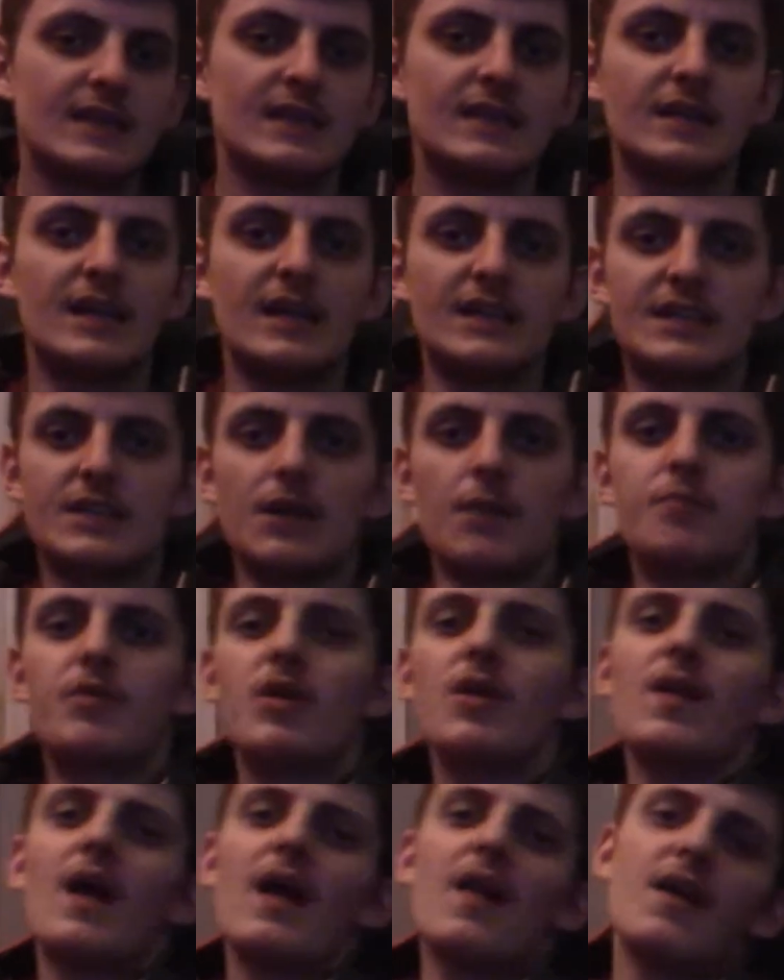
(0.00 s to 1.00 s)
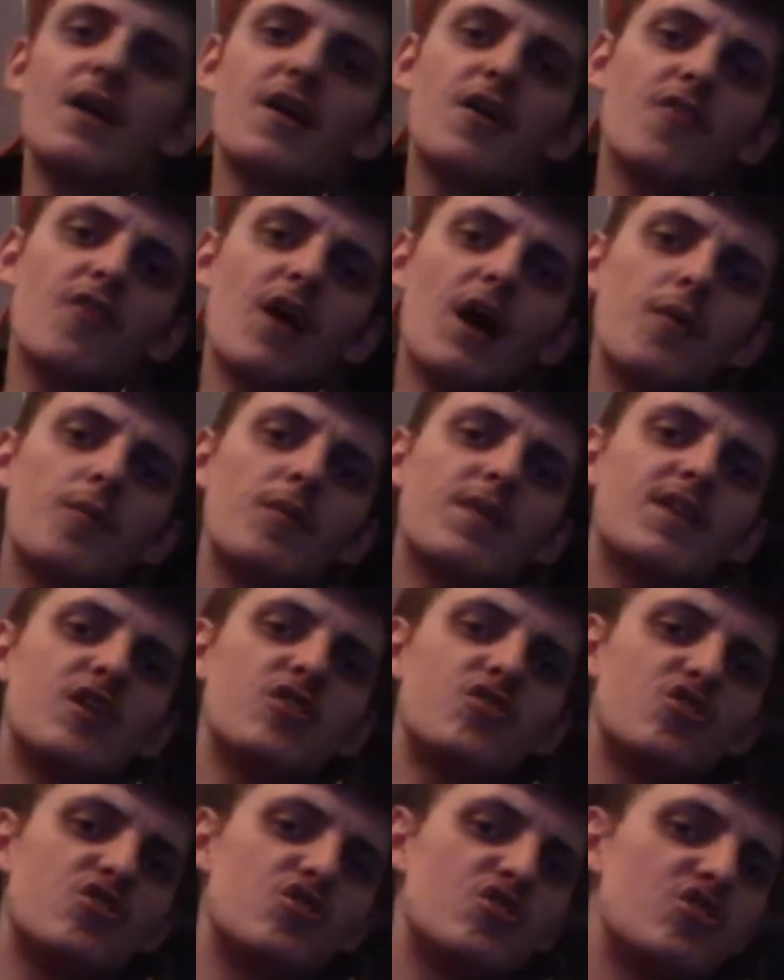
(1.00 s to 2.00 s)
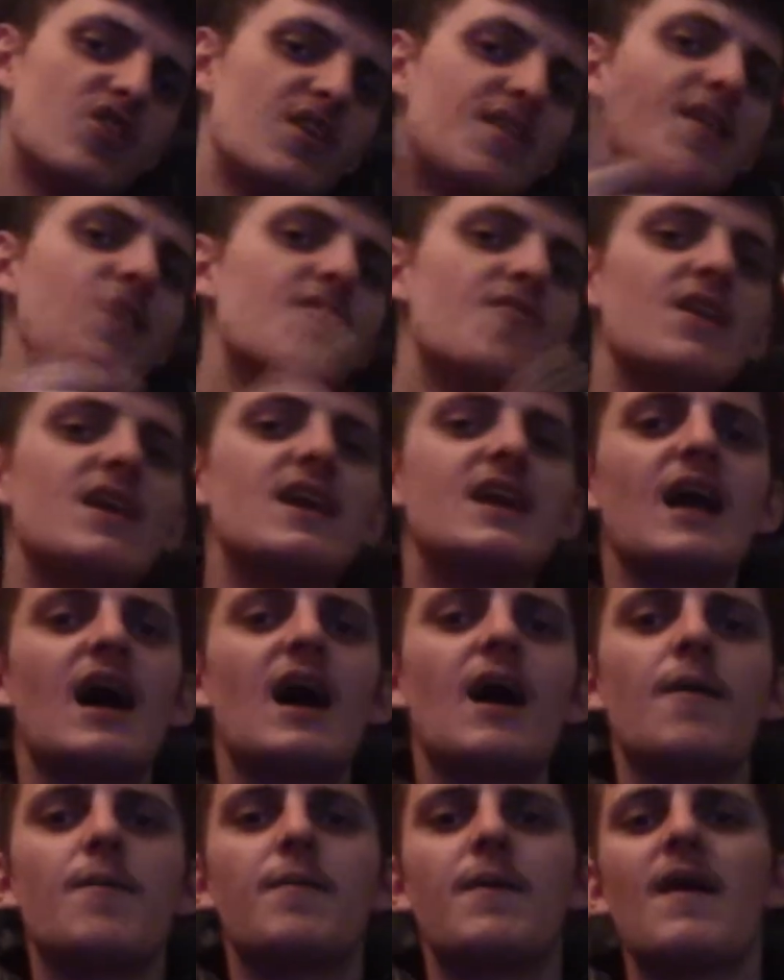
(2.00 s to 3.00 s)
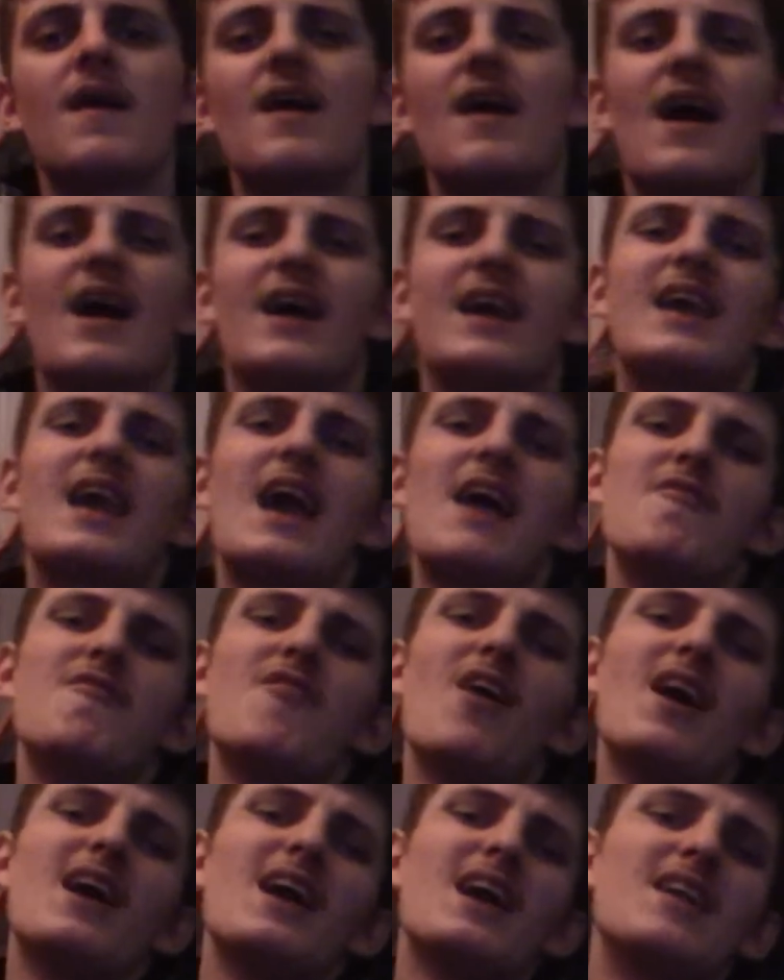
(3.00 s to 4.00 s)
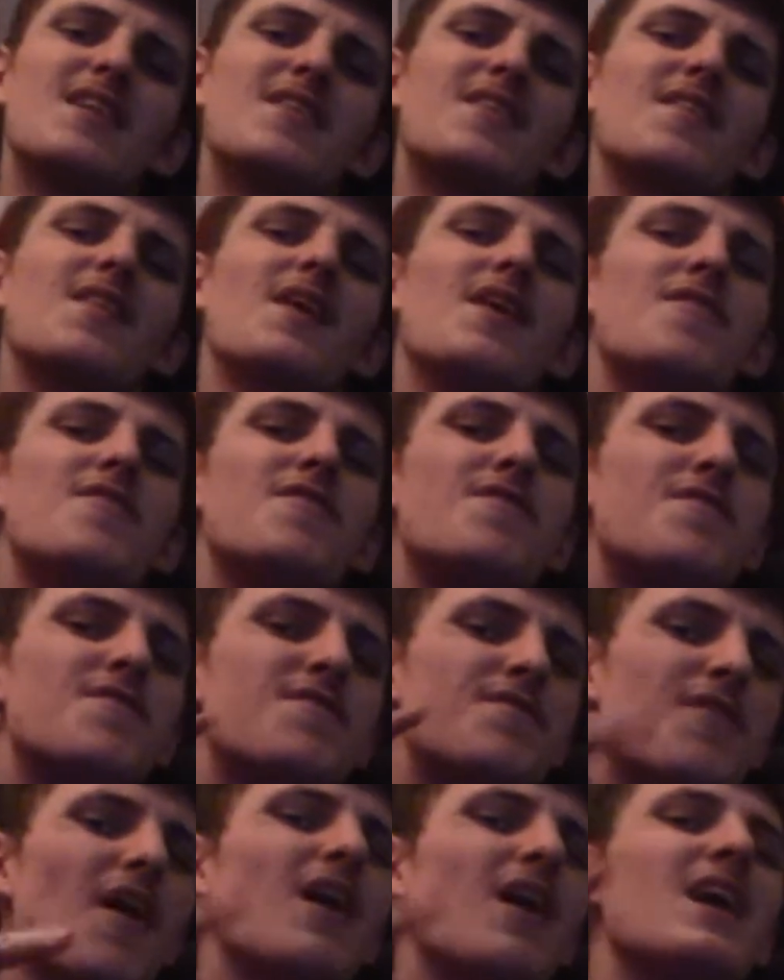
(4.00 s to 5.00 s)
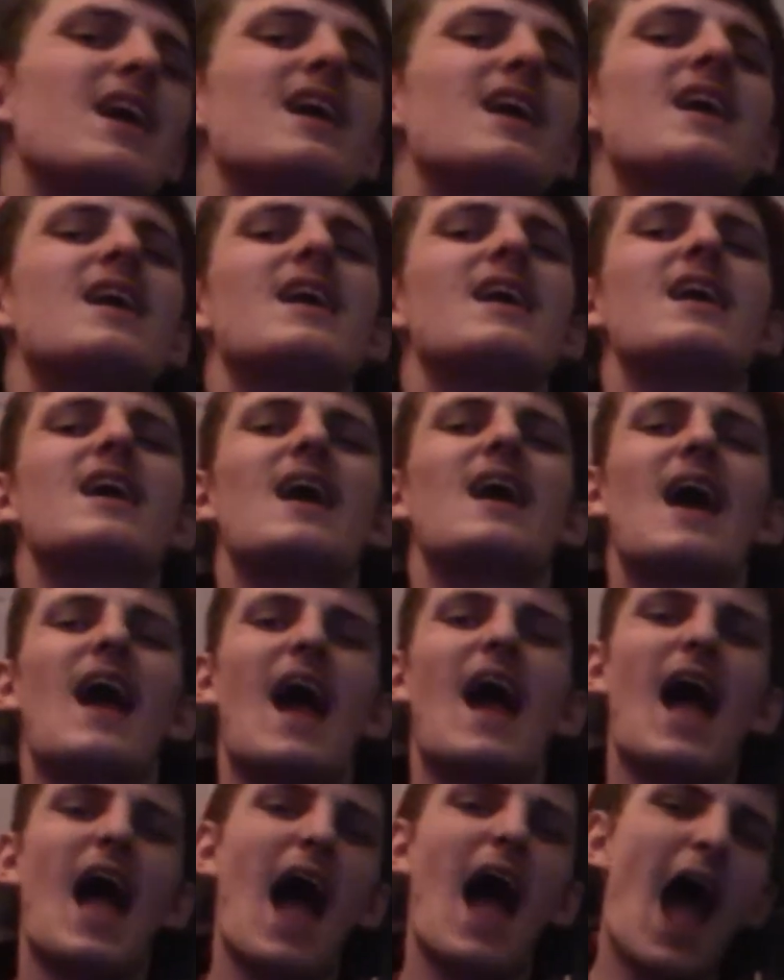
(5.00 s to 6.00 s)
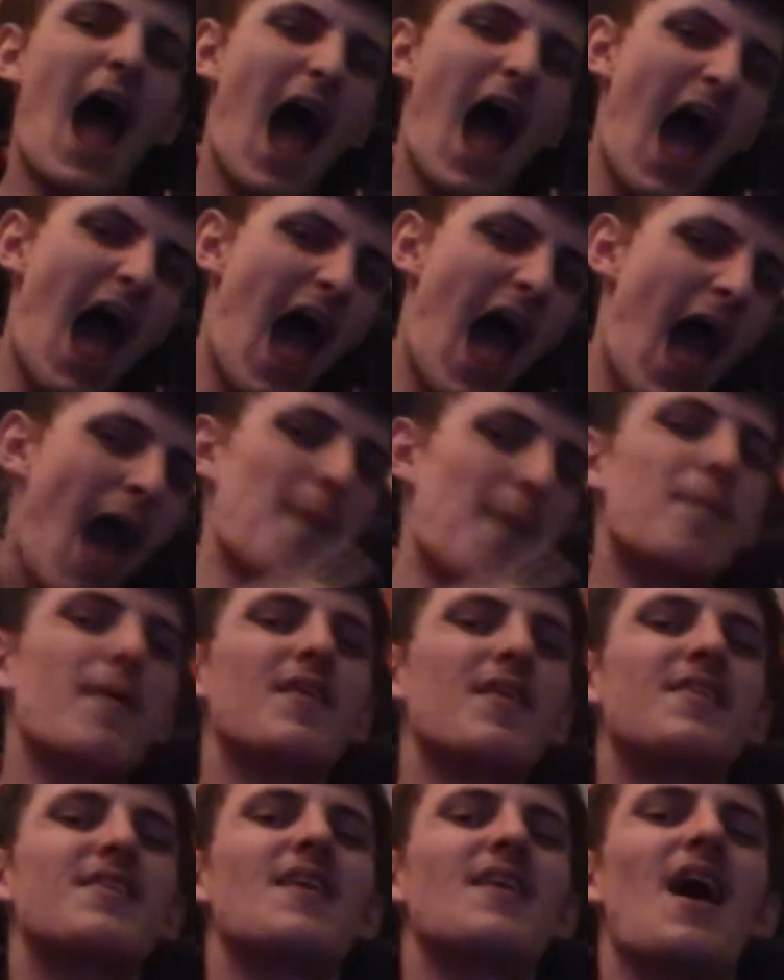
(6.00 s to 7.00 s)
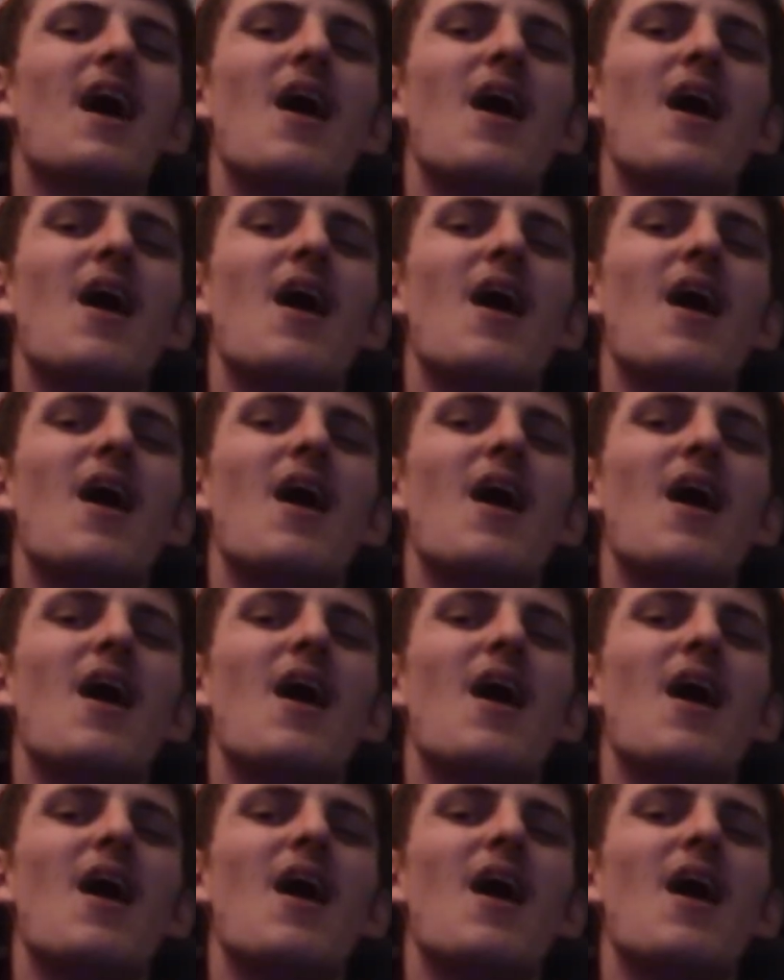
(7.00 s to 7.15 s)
Let's stop doolallying around with this shitty recap and get right into the fucking episode.